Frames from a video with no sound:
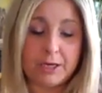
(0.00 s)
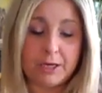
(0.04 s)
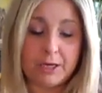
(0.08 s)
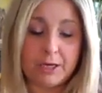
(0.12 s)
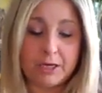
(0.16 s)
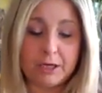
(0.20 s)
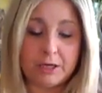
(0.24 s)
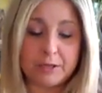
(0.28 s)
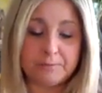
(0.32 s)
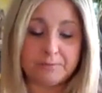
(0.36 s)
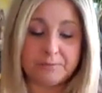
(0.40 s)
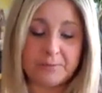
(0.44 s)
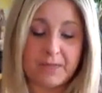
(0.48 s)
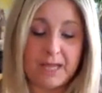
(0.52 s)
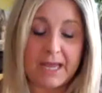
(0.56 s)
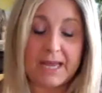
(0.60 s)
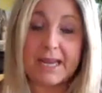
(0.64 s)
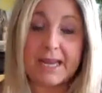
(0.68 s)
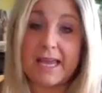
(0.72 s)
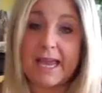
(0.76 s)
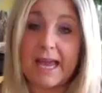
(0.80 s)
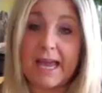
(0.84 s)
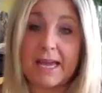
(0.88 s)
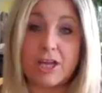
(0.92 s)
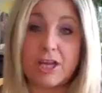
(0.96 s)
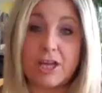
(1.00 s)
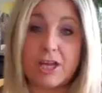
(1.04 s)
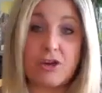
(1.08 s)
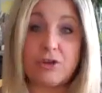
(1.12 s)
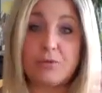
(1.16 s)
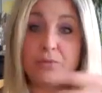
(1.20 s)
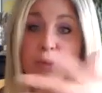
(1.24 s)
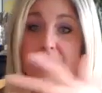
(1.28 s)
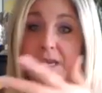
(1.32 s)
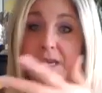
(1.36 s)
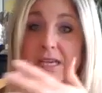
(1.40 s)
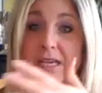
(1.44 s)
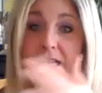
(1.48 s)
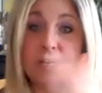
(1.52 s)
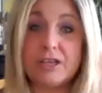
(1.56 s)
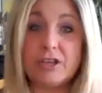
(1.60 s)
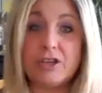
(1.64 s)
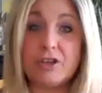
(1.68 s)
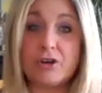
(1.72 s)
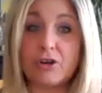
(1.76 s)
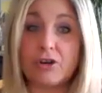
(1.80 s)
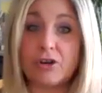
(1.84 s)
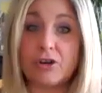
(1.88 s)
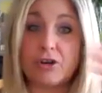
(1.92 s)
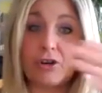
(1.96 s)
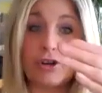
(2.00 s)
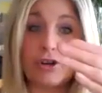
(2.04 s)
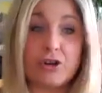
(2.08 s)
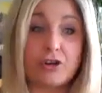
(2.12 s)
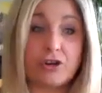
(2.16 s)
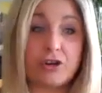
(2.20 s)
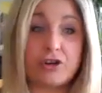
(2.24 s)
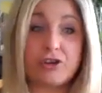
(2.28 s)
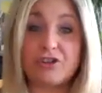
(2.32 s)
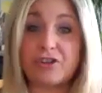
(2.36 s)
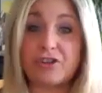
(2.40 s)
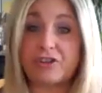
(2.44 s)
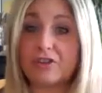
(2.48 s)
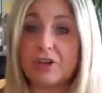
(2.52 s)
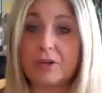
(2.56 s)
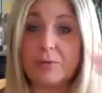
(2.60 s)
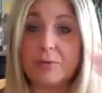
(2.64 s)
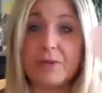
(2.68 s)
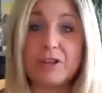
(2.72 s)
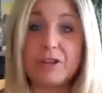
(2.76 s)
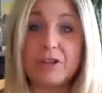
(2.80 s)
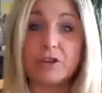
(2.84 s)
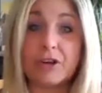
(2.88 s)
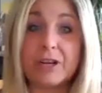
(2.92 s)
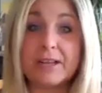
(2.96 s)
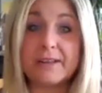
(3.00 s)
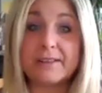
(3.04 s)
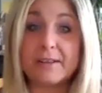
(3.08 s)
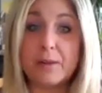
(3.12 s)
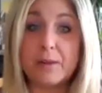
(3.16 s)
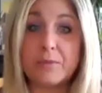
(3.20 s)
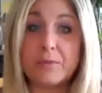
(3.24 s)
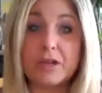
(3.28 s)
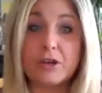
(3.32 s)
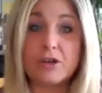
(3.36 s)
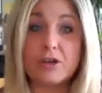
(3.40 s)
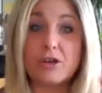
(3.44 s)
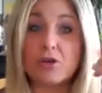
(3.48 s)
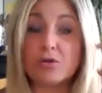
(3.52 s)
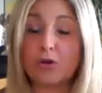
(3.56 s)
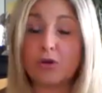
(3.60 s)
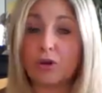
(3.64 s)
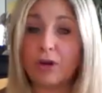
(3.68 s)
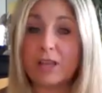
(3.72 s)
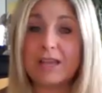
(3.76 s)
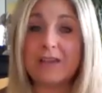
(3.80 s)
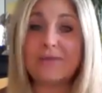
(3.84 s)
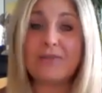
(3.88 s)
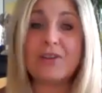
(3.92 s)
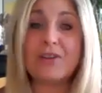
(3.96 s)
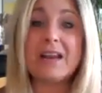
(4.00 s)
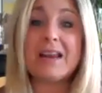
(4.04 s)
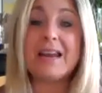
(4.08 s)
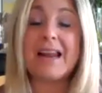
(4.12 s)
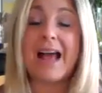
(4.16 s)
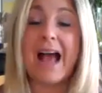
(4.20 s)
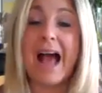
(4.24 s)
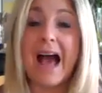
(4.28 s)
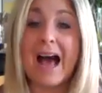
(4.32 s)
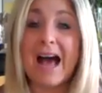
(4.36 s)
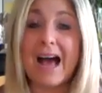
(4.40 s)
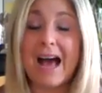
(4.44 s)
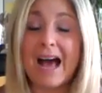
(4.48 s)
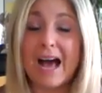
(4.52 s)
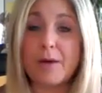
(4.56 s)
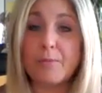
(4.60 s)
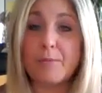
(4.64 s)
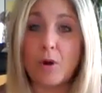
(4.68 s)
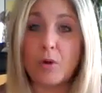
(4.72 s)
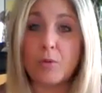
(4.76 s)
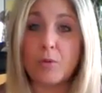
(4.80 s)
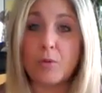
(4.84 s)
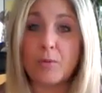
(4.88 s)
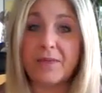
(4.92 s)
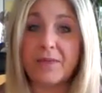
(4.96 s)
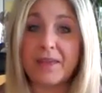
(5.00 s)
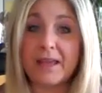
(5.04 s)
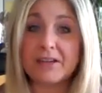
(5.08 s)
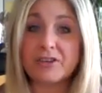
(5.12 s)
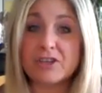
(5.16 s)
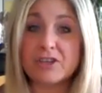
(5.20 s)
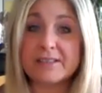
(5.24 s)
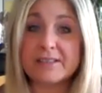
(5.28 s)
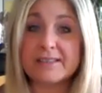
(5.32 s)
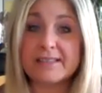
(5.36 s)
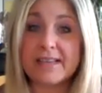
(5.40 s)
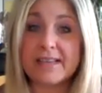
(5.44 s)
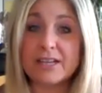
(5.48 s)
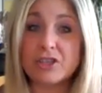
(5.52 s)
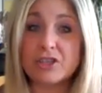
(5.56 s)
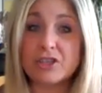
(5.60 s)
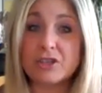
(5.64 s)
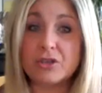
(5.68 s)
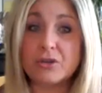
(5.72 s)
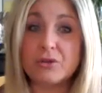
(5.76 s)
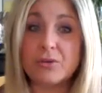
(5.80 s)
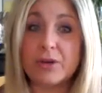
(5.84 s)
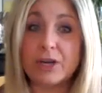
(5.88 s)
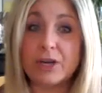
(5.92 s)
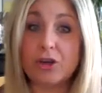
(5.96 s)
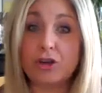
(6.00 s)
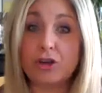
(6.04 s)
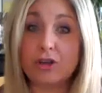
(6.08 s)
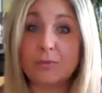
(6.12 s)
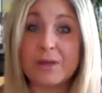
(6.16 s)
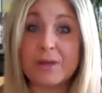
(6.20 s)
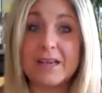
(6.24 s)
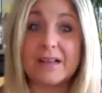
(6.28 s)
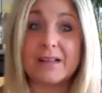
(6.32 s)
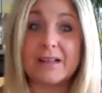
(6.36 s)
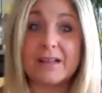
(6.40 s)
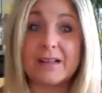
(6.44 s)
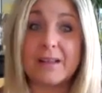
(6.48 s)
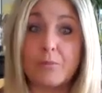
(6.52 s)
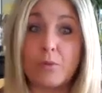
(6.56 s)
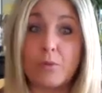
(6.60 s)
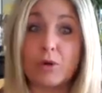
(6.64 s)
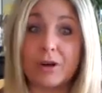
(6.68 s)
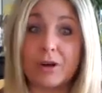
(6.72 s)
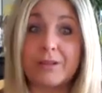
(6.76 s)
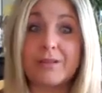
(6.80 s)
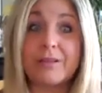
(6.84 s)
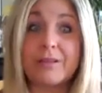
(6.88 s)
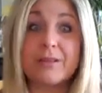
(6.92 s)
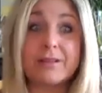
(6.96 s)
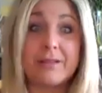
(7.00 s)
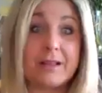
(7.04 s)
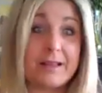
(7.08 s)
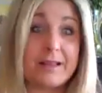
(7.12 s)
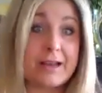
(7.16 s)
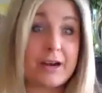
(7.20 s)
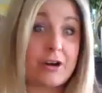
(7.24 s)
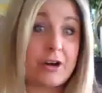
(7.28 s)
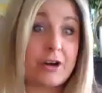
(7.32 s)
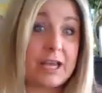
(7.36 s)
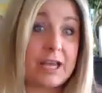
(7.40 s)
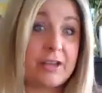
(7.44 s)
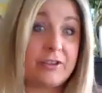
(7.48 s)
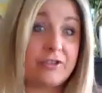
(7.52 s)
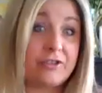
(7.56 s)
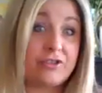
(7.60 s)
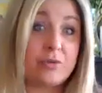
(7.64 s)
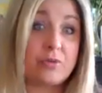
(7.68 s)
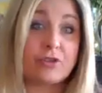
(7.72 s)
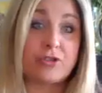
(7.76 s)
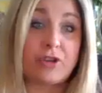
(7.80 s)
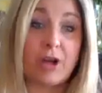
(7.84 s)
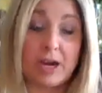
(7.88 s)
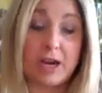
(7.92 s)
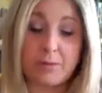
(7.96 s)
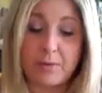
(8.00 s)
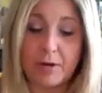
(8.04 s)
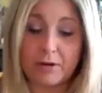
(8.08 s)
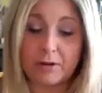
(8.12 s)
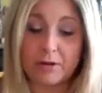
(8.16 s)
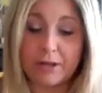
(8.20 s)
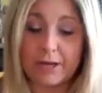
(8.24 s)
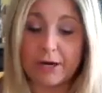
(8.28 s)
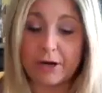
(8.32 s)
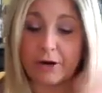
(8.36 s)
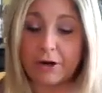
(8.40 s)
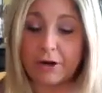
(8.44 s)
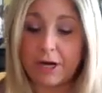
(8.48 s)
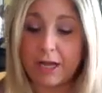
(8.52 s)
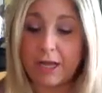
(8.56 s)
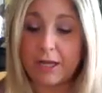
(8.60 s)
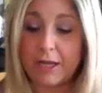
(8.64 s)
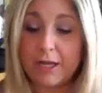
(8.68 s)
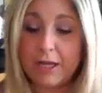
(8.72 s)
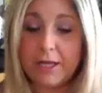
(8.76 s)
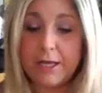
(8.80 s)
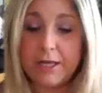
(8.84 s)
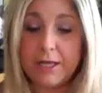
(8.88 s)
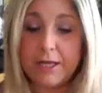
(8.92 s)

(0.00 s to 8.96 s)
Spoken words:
And again, it could be you're just going to be learning something new, or even an aha moment. They just said too, it could be more clarity, because you were talking about clarity.